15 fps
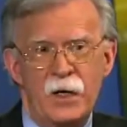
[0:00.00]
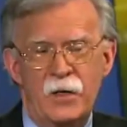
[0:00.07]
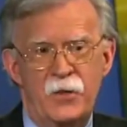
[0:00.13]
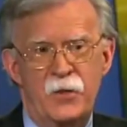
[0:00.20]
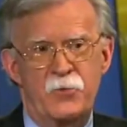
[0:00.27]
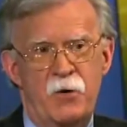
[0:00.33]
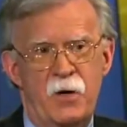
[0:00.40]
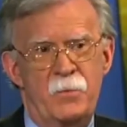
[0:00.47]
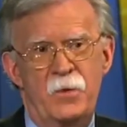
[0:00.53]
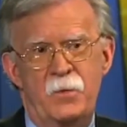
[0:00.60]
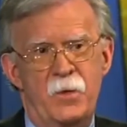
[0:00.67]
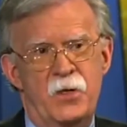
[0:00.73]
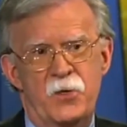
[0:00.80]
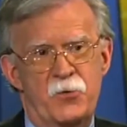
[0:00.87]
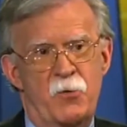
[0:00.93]
that, and he also
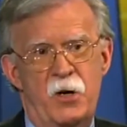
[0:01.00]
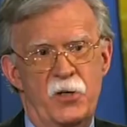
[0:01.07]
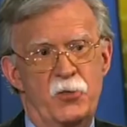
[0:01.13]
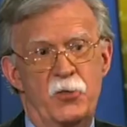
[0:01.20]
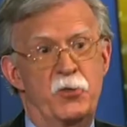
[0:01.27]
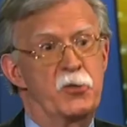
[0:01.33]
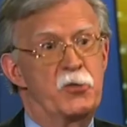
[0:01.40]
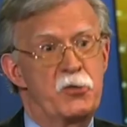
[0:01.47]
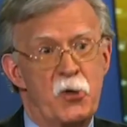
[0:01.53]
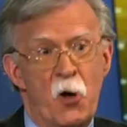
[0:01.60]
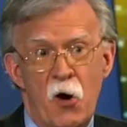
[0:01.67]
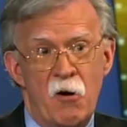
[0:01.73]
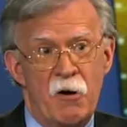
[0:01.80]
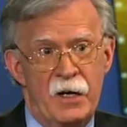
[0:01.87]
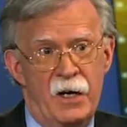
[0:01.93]
knows that John
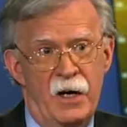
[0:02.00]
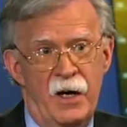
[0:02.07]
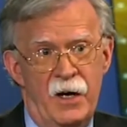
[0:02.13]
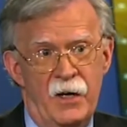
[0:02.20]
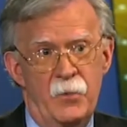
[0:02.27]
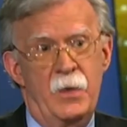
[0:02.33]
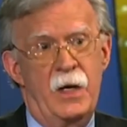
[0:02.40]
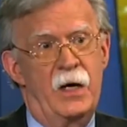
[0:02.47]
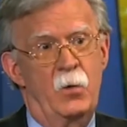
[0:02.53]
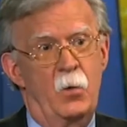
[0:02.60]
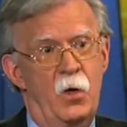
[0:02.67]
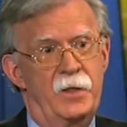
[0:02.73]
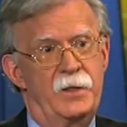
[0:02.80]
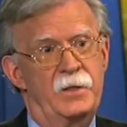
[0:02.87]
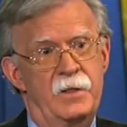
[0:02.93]
Bolton was the U.S.
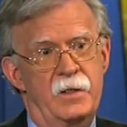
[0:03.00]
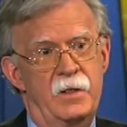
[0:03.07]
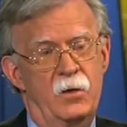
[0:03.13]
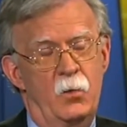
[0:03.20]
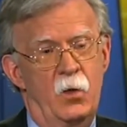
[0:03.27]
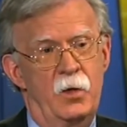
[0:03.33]
ambassador to the